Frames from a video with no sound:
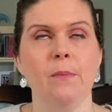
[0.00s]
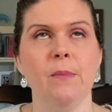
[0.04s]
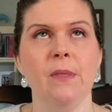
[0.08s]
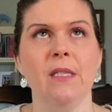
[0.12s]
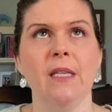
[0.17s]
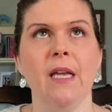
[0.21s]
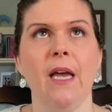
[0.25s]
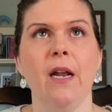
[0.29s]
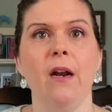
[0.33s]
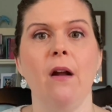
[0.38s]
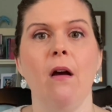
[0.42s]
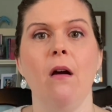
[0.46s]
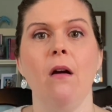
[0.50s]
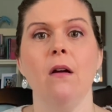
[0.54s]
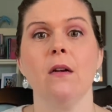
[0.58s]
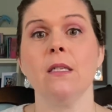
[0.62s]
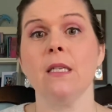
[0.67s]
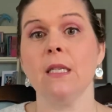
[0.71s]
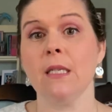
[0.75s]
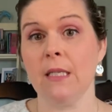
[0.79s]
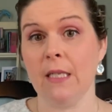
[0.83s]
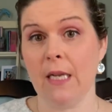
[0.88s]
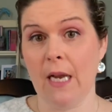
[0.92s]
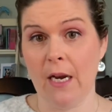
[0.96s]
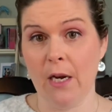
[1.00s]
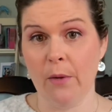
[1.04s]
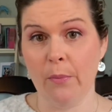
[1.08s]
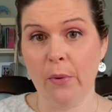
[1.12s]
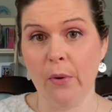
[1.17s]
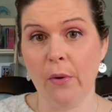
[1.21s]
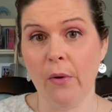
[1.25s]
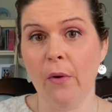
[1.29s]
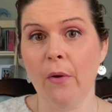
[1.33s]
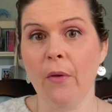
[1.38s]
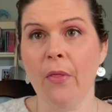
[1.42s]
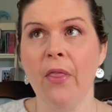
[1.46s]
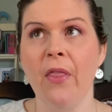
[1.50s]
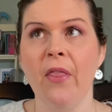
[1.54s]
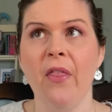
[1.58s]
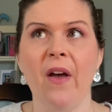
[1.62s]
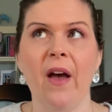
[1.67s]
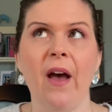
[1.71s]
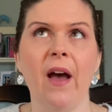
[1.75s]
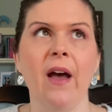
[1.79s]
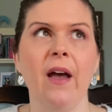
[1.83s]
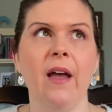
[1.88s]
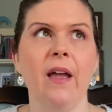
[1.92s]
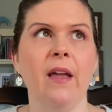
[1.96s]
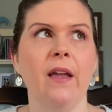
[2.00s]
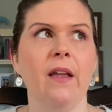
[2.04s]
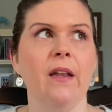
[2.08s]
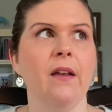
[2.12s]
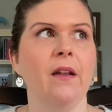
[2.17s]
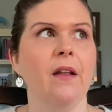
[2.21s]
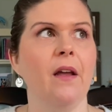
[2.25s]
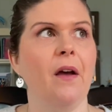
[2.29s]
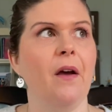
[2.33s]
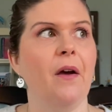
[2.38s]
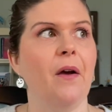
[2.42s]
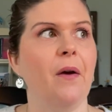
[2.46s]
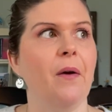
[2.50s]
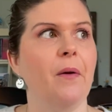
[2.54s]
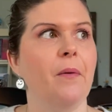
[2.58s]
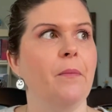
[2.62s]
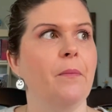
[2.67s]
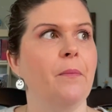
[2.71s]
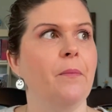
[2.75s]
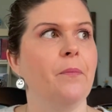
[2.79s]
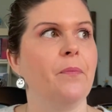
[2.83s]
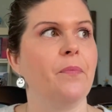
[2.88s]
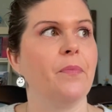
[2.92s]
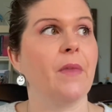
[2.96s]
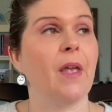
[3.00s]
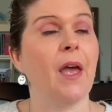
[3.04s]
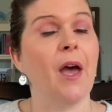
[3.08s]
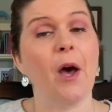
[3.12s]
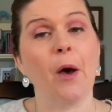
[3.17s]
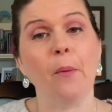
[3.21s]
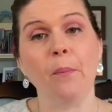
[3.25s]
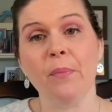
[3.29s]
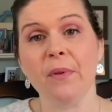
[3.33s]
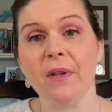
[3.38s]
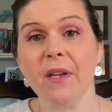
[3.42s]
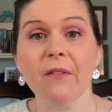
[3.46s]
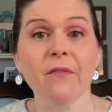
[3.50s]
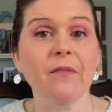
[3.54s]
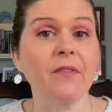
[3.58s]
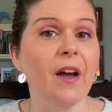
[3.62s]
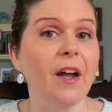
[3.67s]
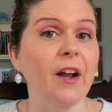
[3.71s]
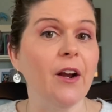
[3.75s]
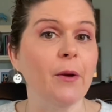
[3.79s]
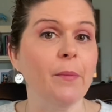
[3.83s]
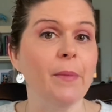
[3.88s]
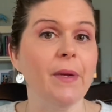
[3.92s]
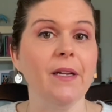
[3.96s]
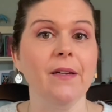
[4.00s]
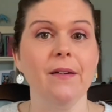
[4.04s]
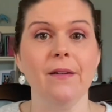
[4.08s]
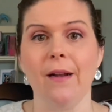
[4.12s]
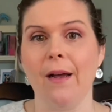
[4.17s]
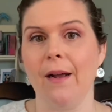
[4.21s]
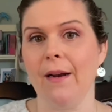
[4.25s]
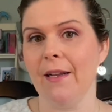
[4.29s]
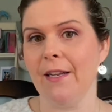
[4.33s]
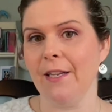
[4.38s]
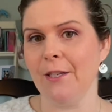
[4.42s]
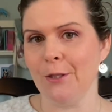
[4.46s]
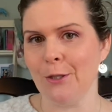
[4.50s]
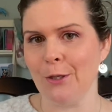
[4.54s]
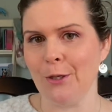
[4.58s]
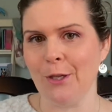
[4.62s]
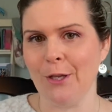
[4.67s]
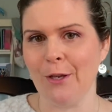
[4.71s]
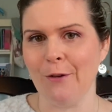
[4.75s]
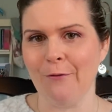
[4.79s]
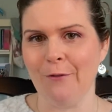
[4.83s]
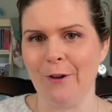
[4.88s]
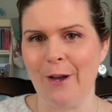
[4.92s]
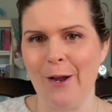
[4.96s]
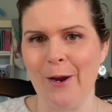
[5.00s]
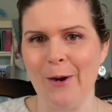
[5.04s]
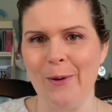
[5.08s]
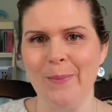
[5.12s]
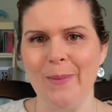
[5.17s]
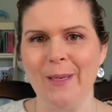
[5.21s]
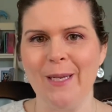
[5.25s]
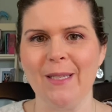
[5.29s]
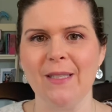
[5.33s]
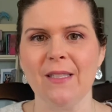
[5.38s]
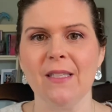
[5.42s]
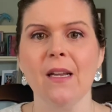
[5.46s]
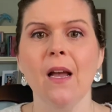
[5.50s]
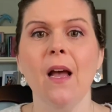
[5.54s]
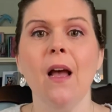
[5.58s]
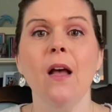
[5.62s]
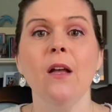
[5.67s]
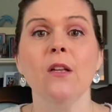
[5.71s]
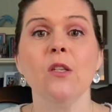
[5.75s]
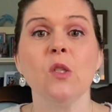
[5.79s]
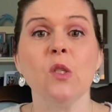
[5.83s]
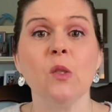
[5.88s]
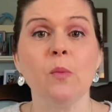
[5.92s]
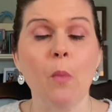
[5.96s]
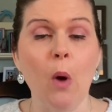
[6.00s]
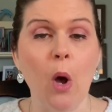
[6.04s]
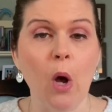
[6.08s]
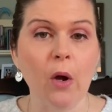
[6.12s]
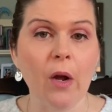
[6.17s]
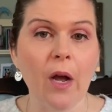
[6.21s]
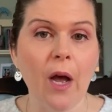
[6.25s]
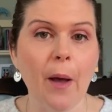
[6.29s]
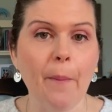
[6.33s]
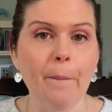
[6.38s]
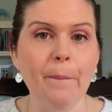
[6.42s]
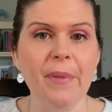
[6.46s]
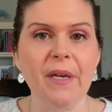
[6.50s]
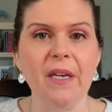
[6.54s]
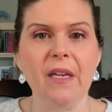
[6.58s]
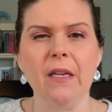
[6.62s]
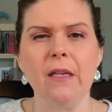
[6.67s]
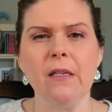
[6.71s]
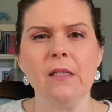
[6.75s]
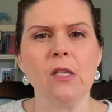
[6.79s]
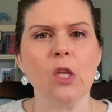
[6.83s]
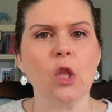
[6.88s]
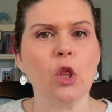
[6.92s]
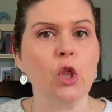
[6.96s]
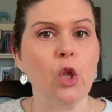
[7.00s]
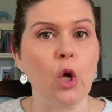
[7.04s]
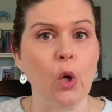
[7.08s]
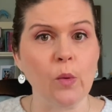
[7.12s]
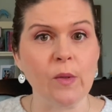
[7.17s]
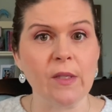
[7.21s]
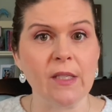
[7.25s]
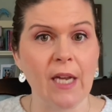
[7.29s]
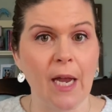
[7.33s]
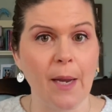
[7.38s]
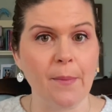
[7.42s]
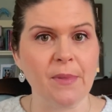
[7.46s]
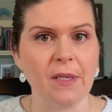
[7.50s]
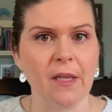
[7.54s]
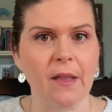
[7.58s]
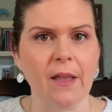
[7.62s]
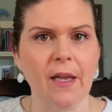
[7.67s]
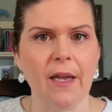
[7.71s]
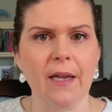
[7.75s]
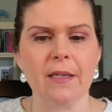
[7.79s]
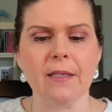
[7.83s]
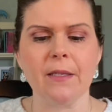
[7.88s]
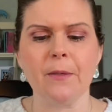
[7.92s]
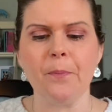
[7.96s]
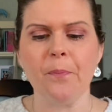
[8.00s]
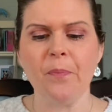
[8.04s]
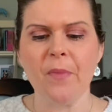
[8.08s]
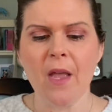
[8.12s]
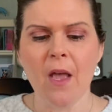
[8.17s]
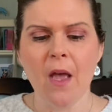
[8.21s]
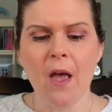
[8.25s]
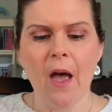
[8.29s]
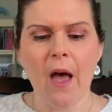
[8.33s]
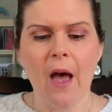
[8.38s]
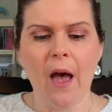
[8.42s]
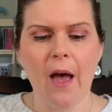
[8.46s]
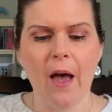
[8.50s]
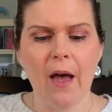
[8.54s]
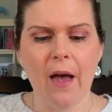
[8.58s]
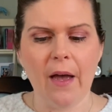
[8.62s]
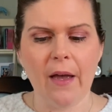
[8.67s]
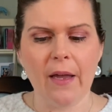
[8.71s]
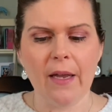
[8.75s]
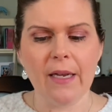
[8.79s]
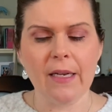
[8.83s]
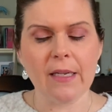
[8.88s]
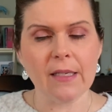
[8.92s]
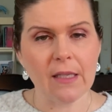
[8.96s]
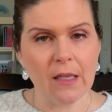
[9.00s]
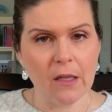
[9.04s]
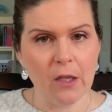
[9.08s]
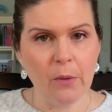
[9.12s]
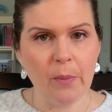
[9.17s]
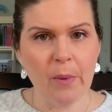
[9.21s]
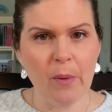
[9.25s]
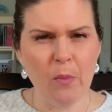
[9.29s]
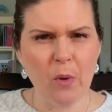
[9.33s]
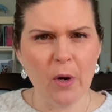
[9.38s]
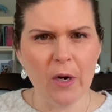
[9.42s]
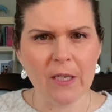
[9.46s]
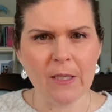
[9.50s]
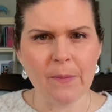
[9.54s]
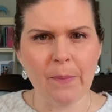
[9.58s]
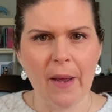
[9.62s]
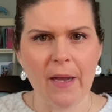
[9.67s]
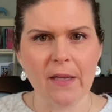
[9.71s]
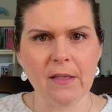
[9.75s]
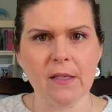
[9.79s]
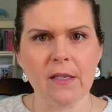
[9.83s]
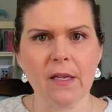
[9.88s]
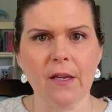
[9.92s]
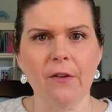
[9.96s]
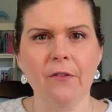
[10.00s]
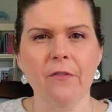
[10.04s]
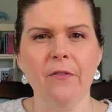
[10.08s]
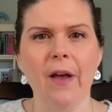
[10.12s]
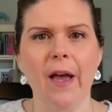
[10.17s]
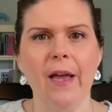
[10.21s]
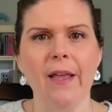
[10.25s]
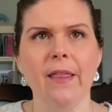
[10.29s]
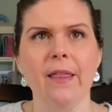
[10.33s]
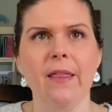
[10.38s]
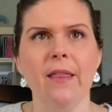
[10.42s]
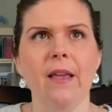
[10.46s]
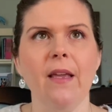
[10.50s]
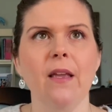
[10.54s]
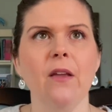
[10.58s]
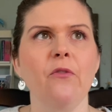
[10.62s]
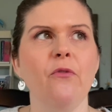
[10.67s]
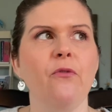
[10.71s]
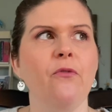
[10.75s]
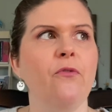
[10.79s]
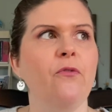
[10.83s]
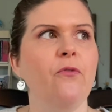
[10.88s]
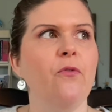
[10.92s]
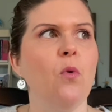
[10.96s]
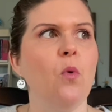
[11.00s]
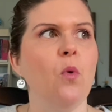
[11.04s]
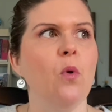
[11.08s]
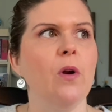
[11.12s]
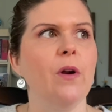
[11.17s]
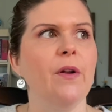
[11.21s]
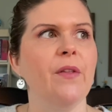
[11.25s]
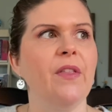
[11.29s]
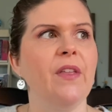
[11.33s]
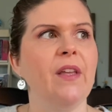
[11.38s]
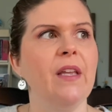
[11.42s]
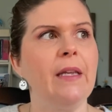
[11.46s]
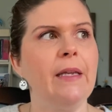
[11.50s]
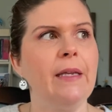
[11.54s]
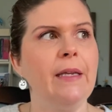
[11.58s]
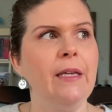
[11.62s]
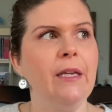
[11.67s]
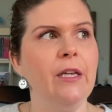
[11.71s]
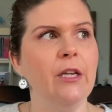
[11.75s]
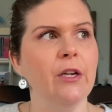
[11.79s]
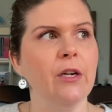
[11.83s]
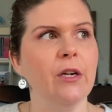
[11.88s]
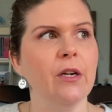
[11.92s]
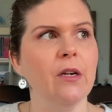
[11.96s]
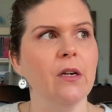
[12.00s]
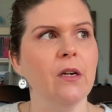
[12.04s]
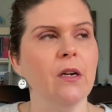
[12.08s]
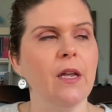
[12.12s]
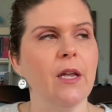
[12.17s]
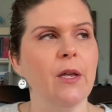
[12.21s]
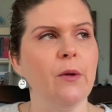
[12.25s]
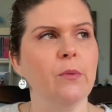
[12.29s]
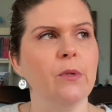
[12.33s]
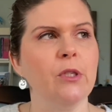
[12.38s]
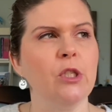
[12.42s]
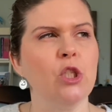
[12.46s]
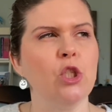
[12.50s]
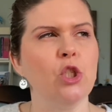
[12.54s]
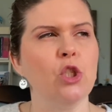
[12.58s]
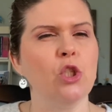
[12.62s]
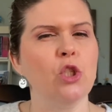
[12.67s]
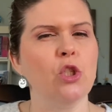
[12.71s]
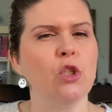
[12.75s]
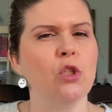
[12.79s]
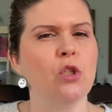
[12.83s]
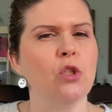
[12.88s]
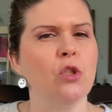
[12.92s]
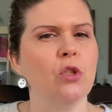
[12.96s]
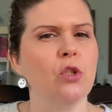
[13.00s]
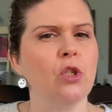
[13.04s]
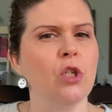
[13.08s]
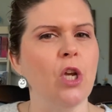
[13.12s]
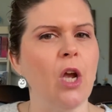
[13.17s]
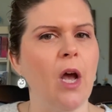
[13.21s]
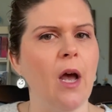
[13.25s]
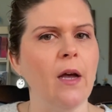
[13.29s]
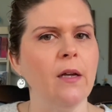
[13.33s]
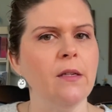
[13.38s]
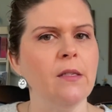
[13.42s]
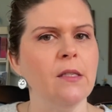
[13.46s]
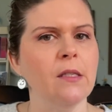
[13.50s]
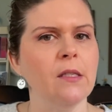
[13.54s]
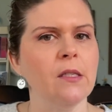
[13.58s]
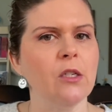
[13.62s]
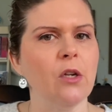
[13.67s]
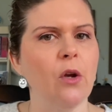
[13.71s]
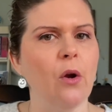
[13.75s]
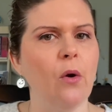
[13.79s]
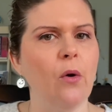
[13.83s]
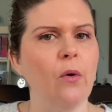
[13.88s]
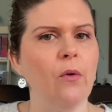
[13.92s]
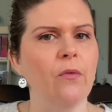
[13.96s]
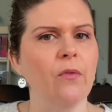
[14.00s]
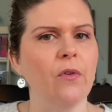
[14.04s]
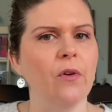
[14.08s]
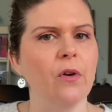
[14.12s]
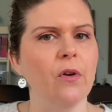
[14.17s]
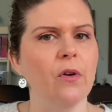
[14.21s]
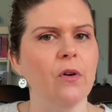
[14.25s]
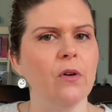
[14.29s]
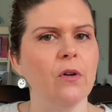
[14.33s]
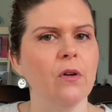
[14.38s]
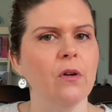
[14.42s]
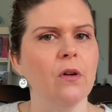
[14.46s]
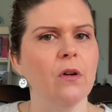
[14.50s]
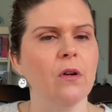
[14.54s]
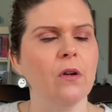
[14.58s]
that are sustainable, that help the environment, not hinder the environment, small companies, those types of things. It is a little bit more expensive. I think for the year, it was just over